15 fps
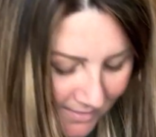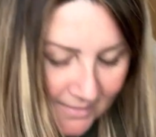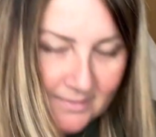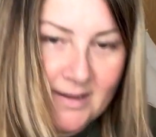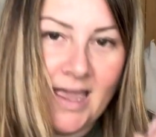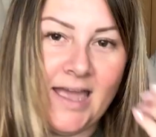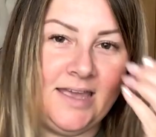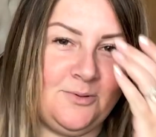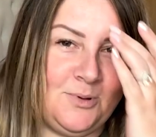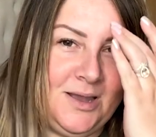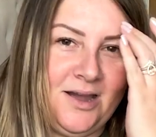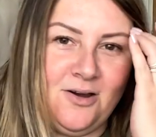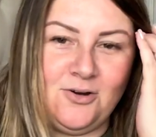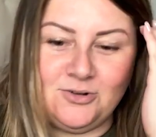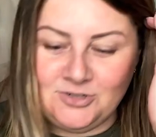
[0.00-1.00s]
Okay, we
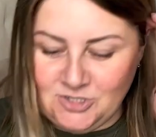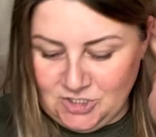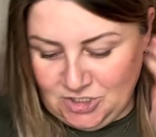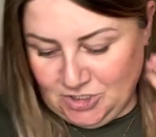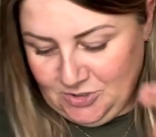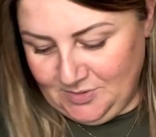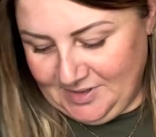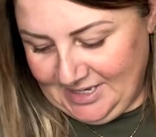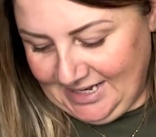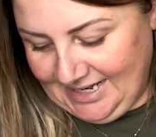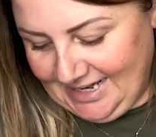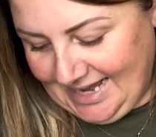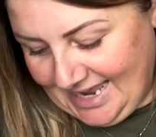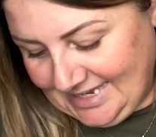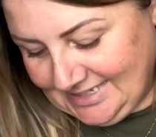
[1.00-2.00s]
are on to the
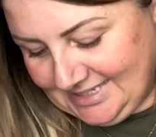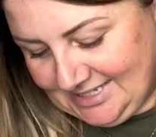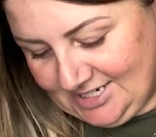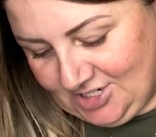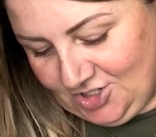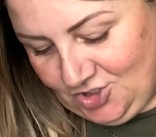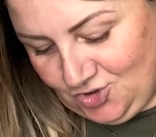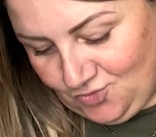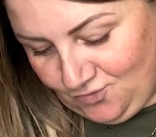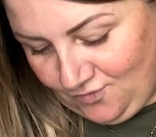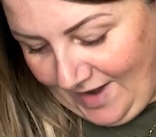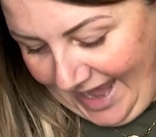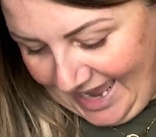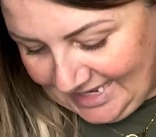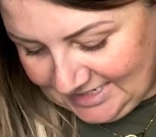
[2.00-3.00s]
last
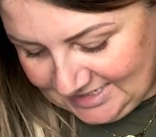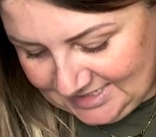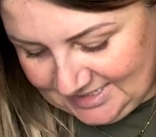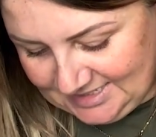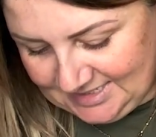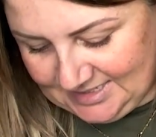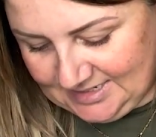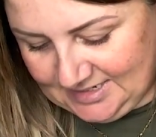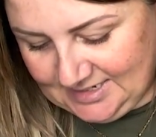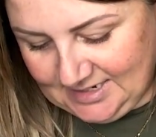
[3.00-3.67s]
dress.